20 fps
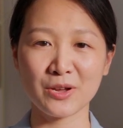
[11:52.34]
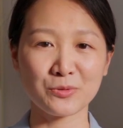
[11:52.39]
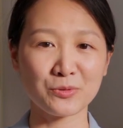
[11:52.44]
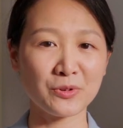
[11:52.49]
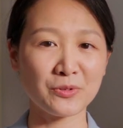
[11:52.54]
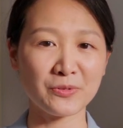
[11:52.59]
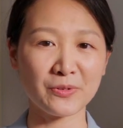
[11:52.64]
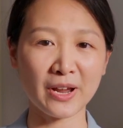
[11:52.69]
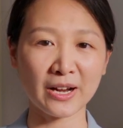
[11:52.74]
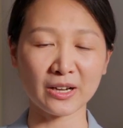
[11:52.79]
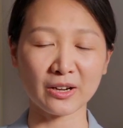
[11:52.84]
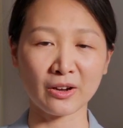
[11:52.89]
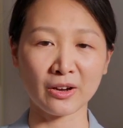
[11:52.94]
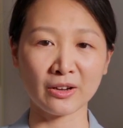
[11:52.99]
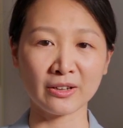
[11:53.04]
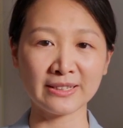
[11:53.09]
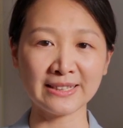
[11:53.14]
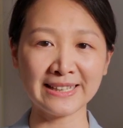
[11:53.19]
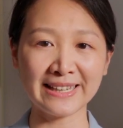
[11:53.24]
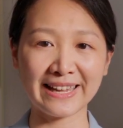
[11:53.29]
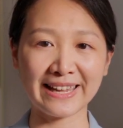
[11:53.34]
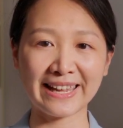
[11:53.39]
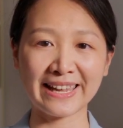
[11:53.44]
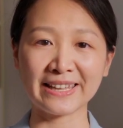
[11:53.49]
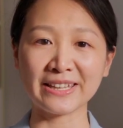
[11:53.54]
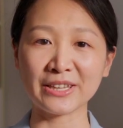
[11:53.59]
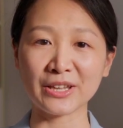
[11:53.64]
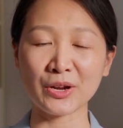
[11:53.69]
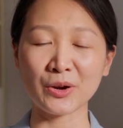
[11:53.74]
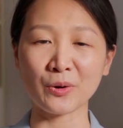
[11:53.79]
reflect on
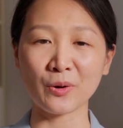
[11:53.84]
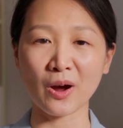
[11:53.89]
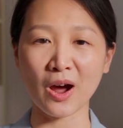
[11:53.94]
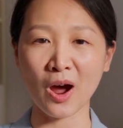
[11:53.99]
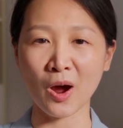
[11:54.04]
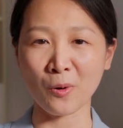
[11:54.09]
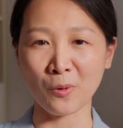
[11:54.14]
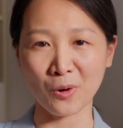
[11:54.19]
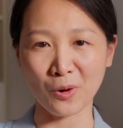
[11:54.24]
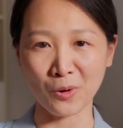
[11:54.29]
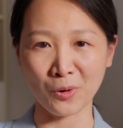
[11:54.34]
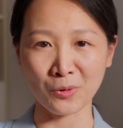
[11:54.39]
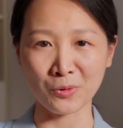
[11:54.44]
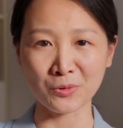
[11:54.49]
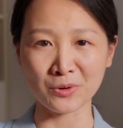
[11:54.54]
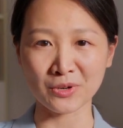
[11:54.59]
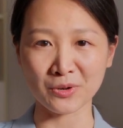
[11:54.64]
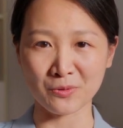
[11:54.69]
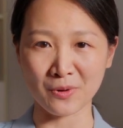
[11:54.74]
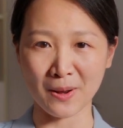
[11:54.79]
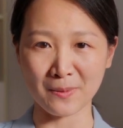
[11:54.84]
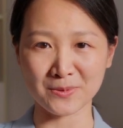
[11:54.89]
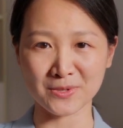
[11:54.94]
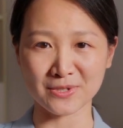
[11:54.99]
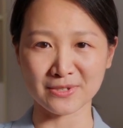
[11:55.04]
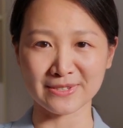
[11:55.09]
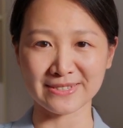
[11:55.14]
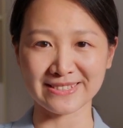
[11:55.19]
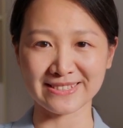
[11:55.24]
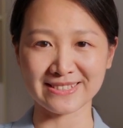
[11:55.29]
and know our own
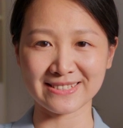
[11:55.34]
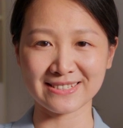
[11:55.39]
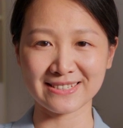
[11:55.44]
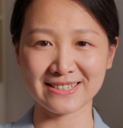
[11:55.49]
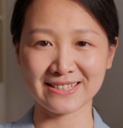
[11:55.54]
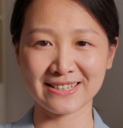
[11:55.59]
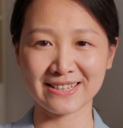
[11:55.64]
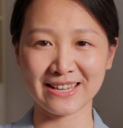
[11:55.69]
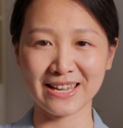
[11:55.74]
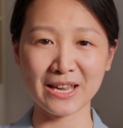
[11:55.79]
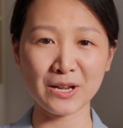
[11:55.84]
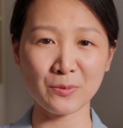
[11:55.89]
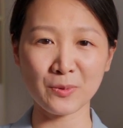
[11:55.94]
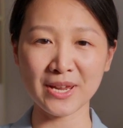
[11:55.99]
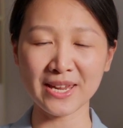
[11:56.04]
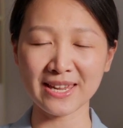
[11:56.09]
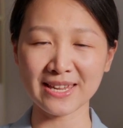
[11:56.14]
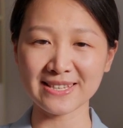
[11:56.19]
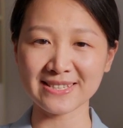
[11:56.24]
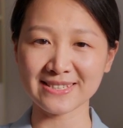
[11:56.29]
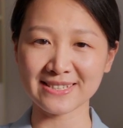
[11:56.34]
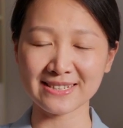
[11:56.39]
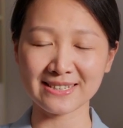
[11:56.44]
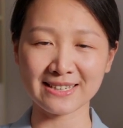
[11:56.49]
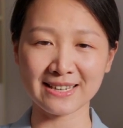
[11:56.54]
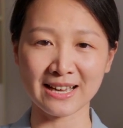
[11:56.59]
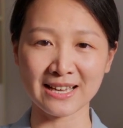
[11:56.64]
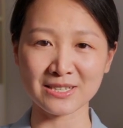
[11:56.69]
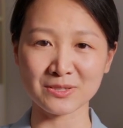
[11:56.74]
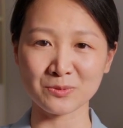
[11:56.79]
corruptions, and we can
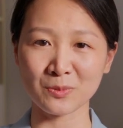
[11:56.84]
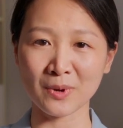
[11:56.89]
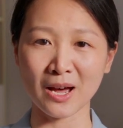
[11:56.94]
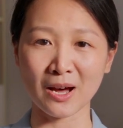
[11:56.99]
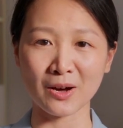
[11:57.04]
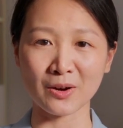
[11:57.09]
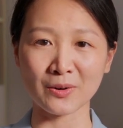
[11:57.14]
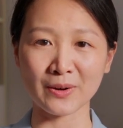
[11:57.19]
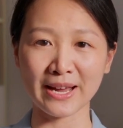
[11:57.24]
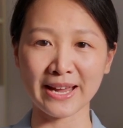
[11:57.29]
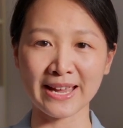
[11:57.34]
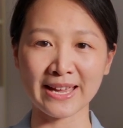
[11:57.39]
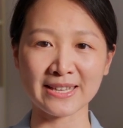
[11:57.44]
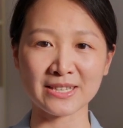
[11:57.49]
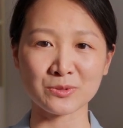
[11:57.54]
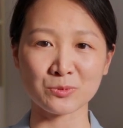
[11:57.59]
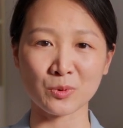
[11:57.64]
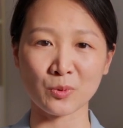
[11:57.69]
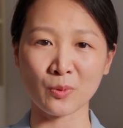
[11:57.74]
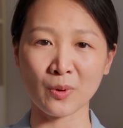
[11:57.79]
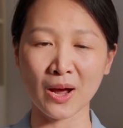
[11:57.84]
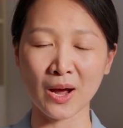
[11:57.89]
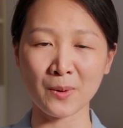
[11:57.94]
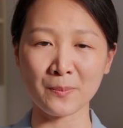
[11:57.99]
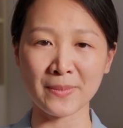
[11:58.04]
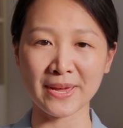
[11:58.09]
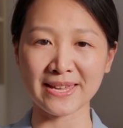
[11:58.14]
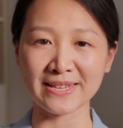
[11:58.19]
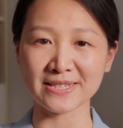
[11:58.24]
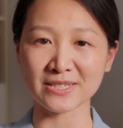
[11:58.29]
seek God's will and
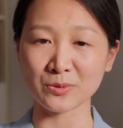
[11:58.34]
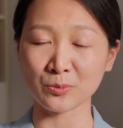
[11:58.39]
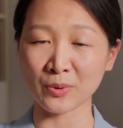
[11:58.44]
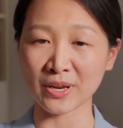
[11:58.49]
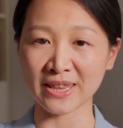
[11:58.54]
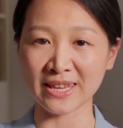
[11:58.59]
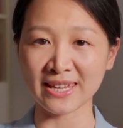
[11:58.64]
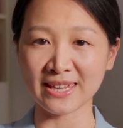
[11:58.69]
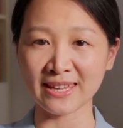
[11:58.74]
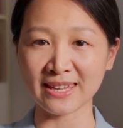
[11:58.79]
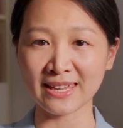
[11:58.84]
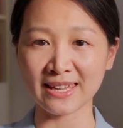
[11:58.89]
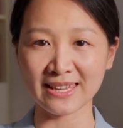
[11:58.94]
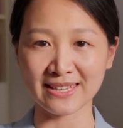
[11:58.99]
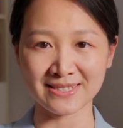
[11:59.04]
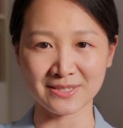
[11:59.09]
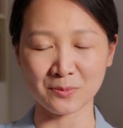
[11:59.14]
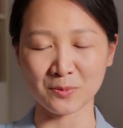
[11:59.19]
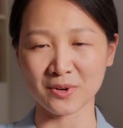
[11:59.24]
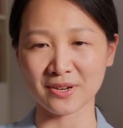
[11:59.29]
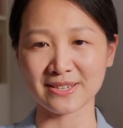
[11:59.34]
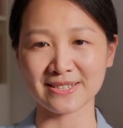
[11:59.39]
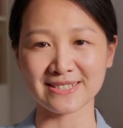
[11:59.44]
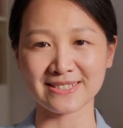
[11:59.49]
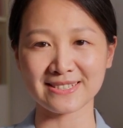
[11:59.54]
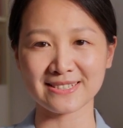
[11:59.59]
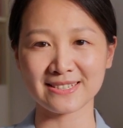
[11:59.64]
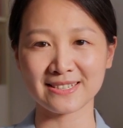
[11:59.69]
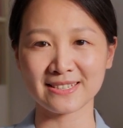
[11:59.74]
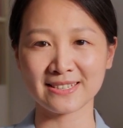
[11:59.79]
requirements within His
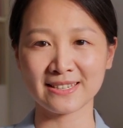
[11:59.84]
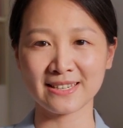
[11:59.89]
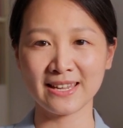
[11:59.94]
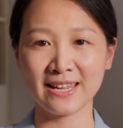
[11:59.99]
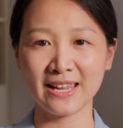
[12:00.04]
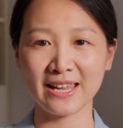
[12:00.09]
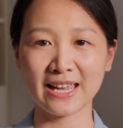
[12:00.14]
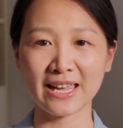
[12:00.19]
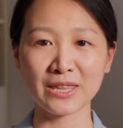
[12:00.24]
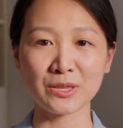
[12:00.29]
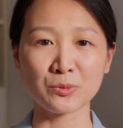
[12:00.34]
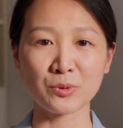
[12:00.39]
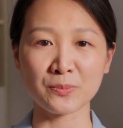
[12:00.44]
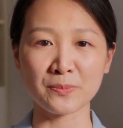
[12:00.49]
words, and